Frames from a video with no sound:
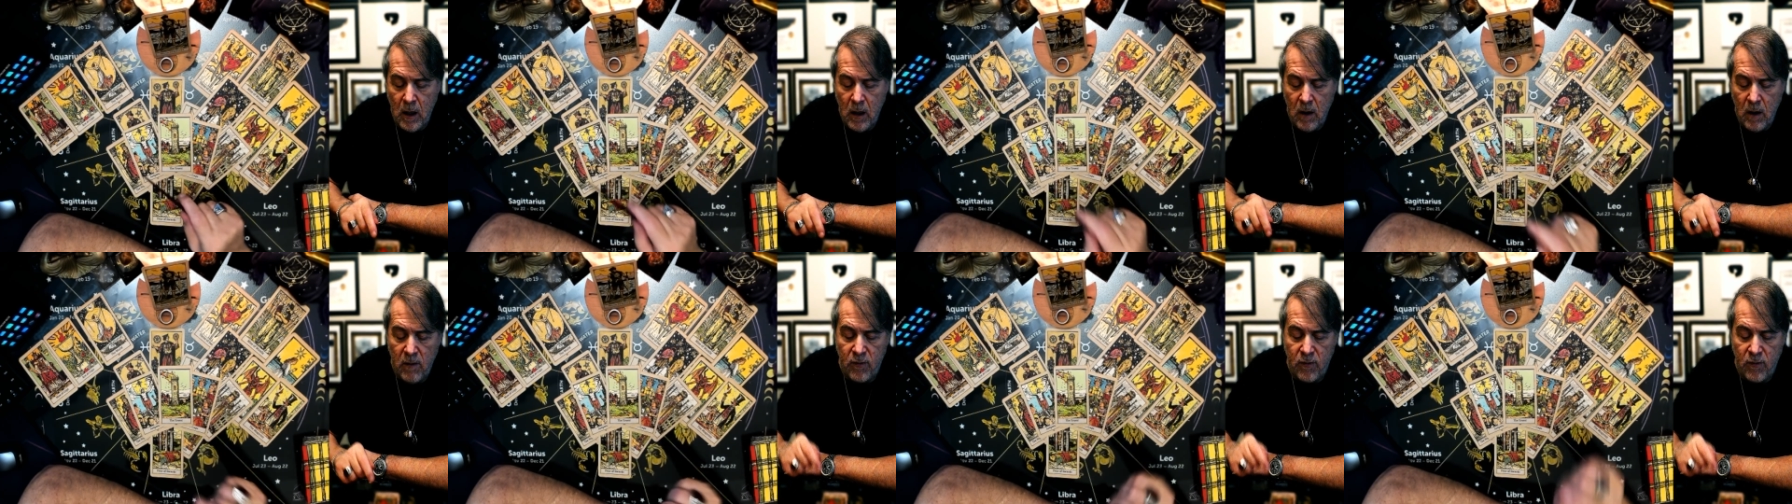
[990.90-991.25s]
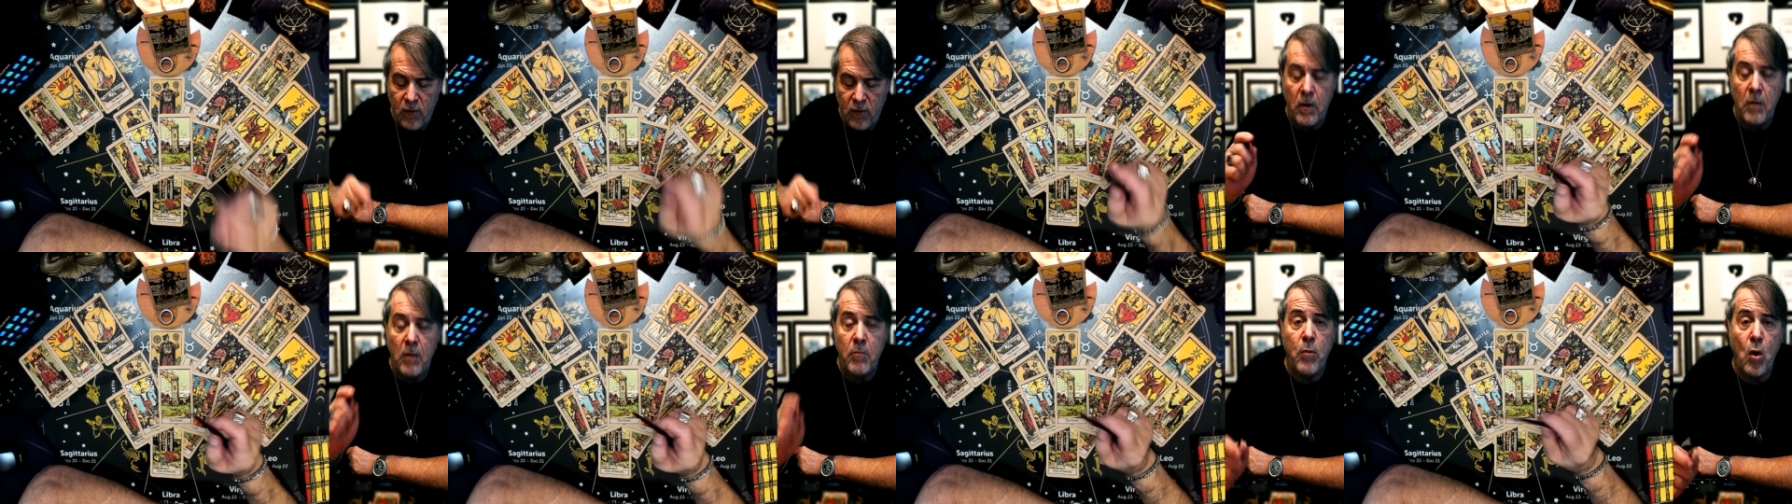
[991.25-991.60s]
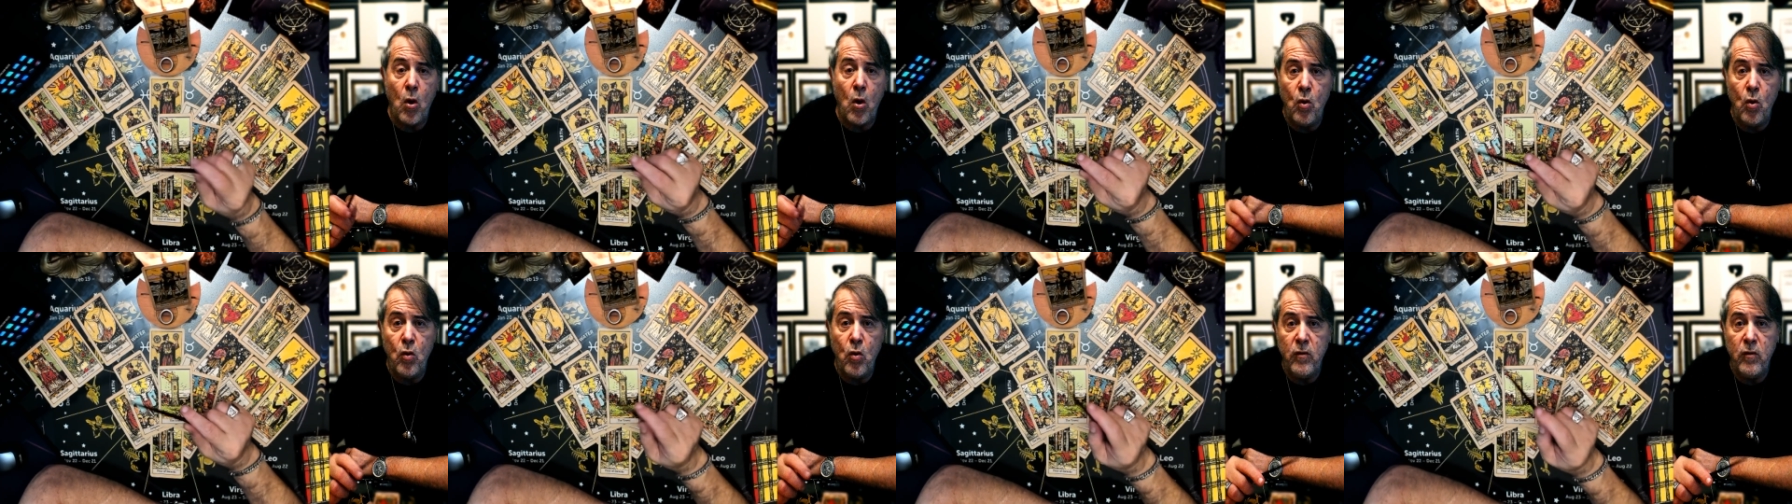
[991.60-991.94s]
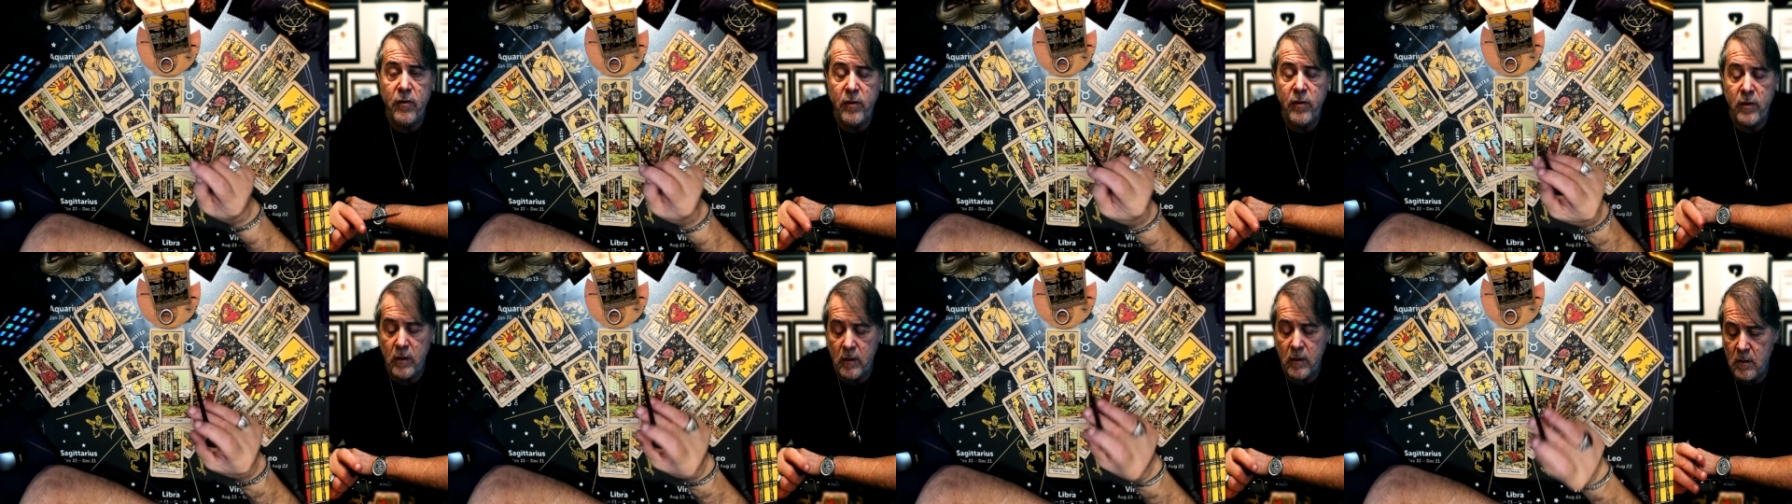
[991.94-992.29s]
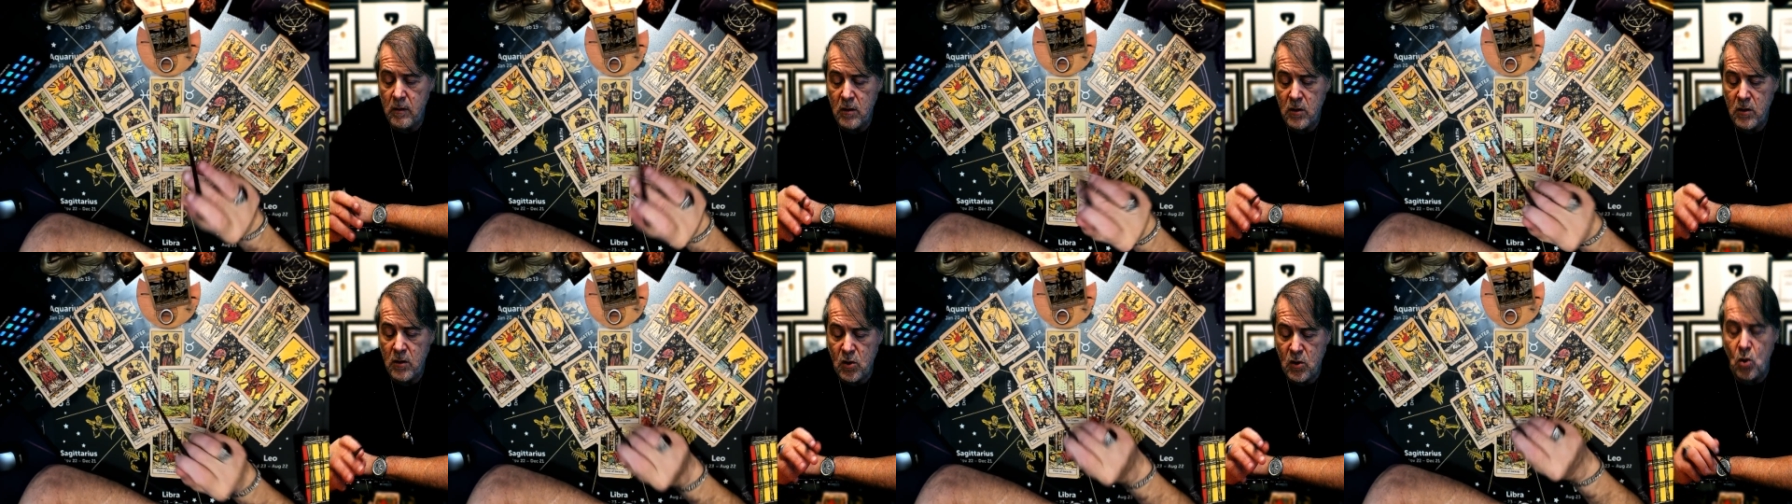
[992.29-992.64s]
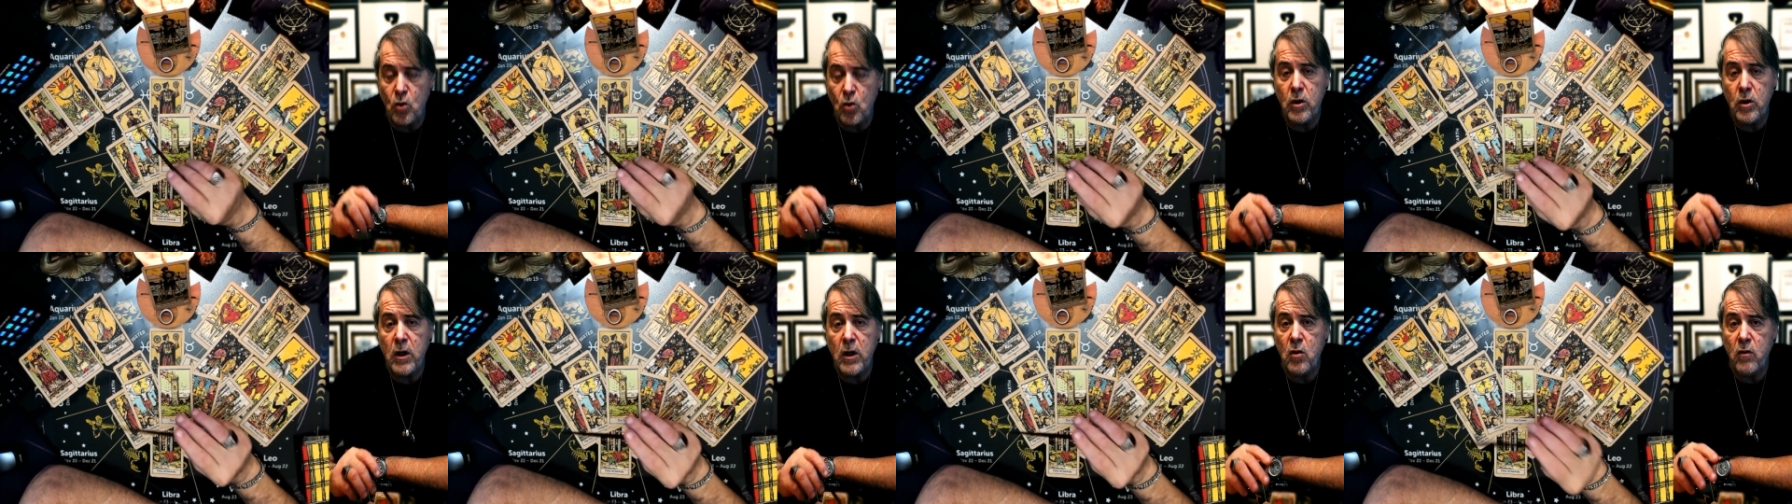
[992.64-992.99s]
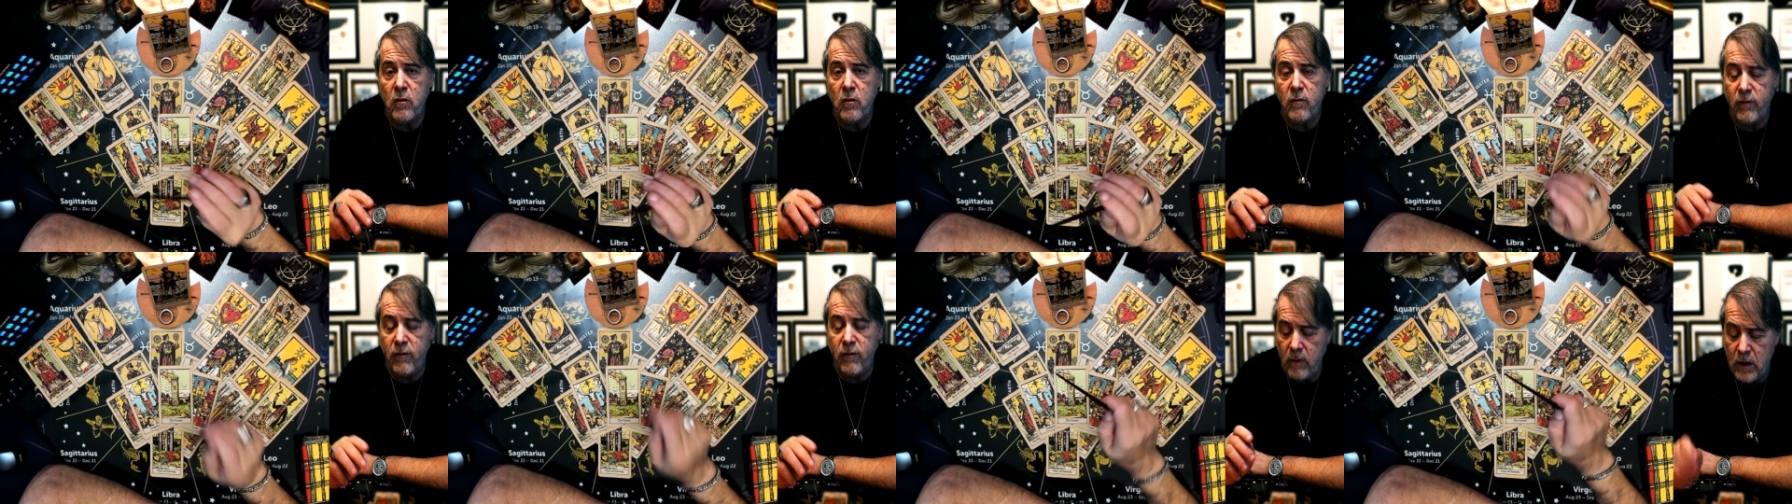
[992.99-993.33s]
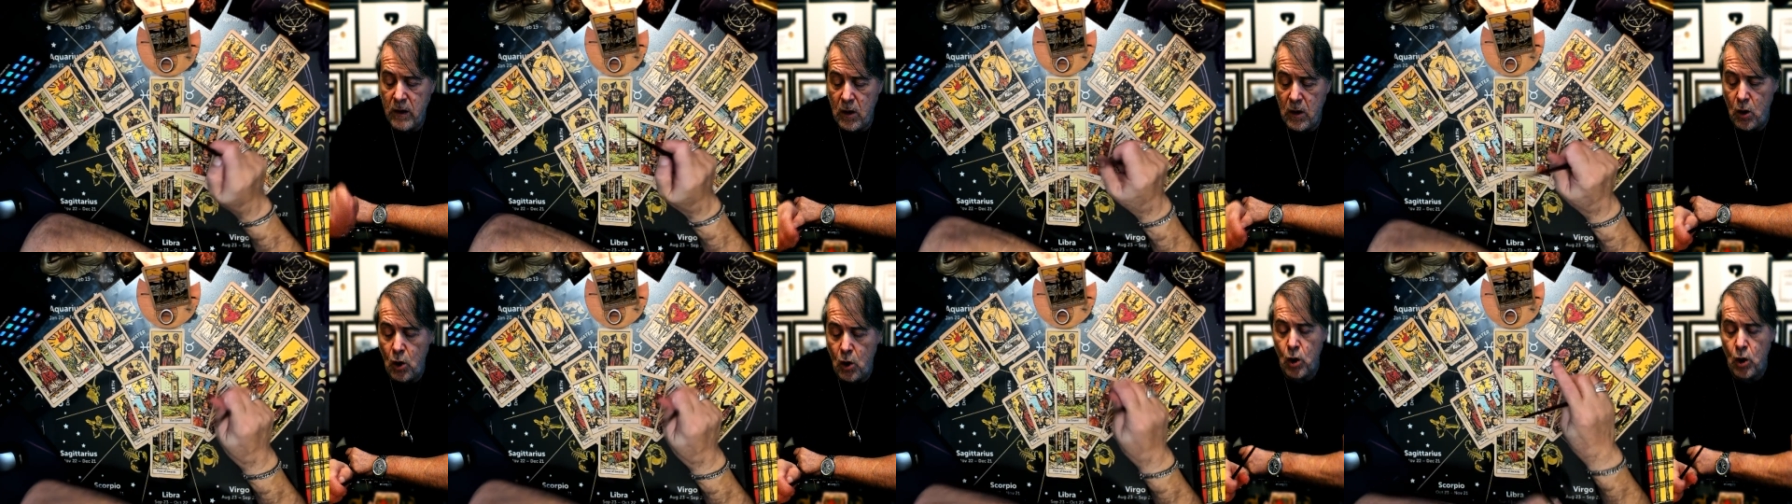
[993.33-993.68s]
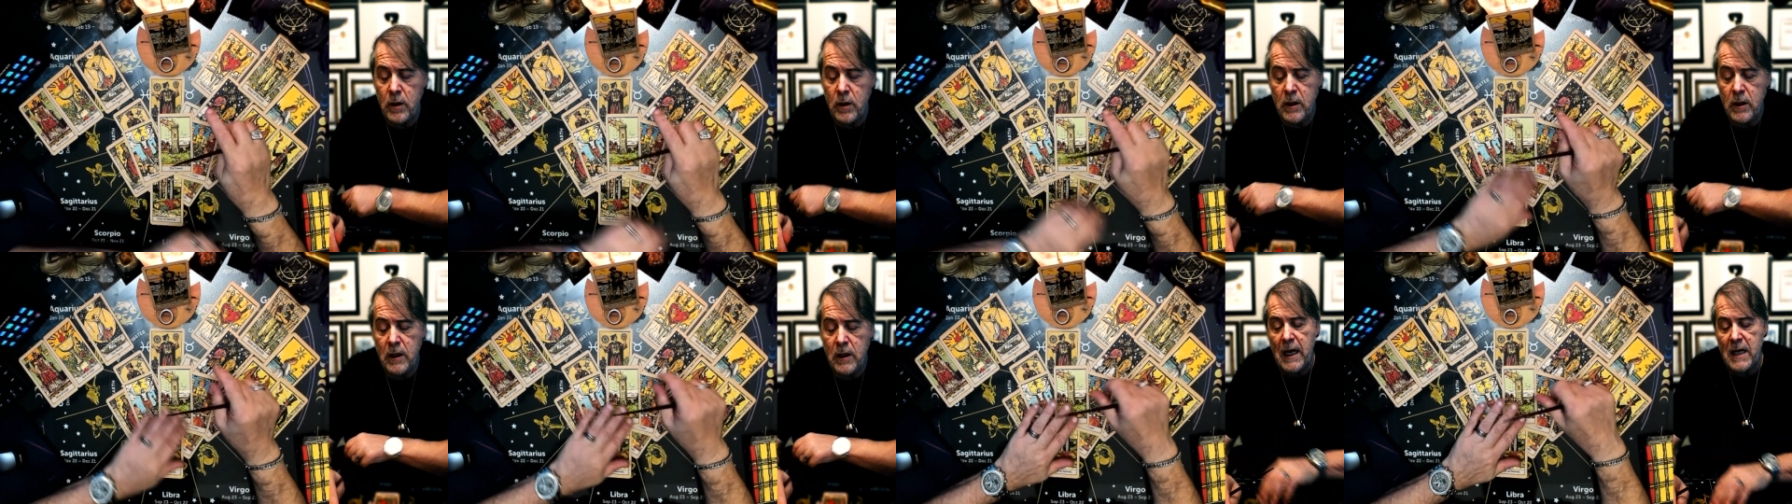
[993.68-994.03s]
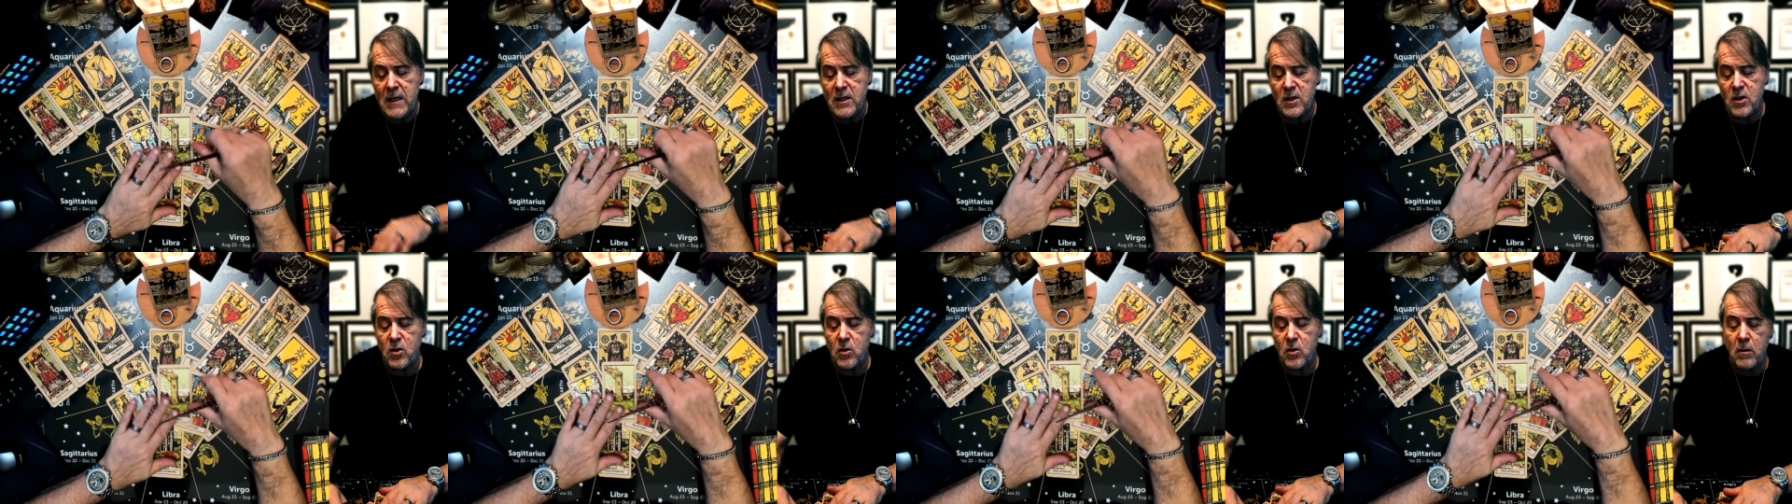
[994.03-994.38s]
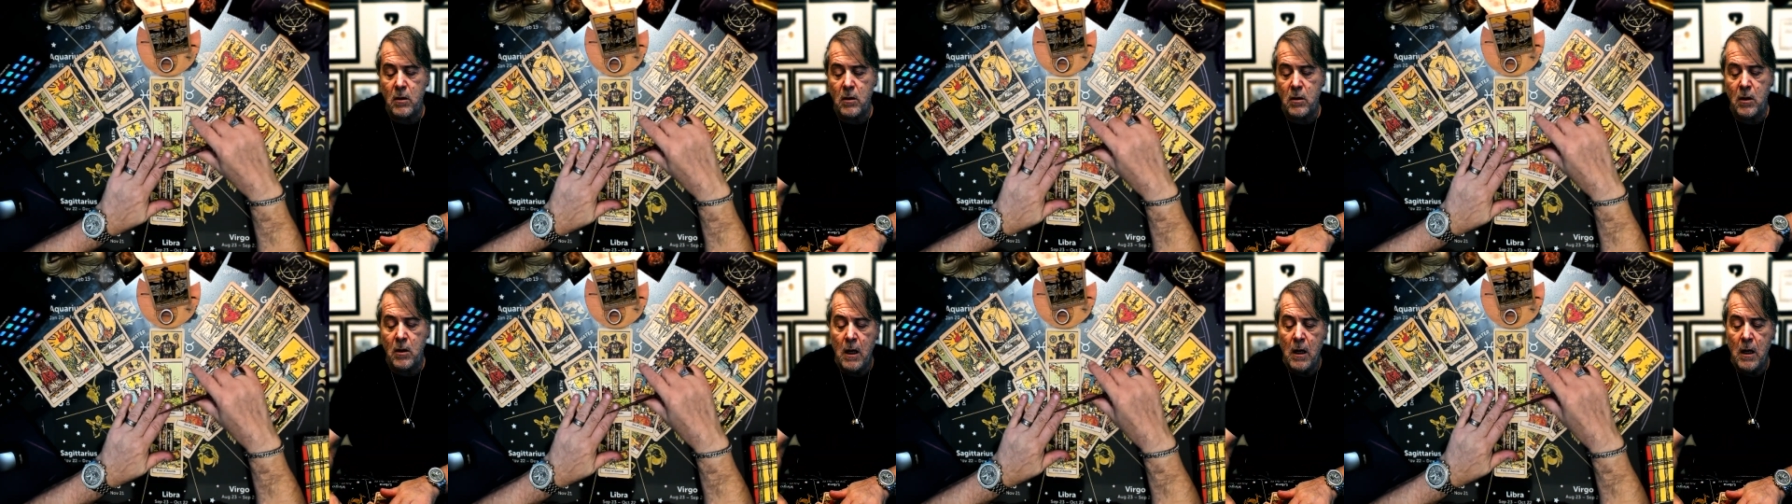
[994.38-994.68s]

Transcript: from above so that you've learned the lesson